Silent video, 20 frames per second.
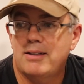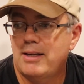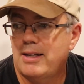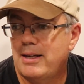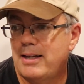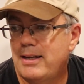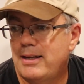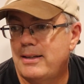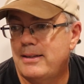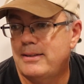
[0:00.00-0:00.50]

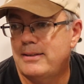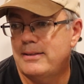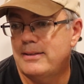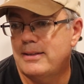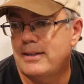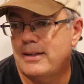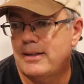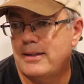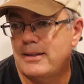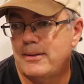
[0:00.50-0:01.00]

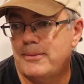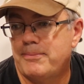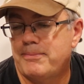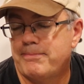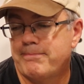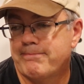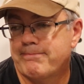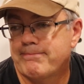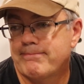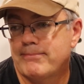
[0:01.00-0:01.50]
And
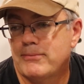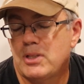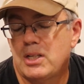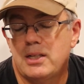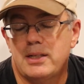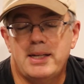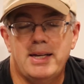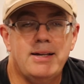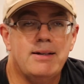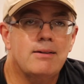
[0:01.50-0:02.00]
um,
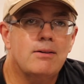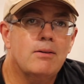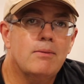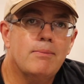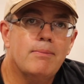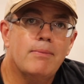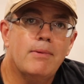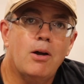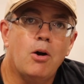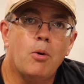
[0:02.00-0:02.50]
yeah,
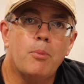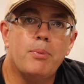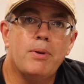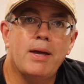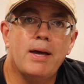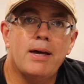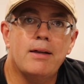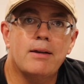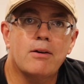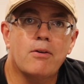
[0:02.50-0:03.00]
I hope you
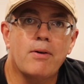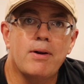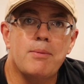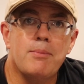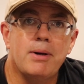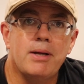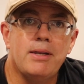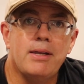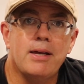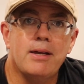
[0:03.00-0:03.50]
had a great
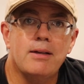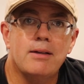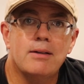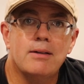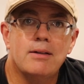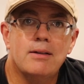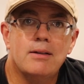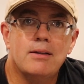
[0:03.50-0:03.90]
Monday.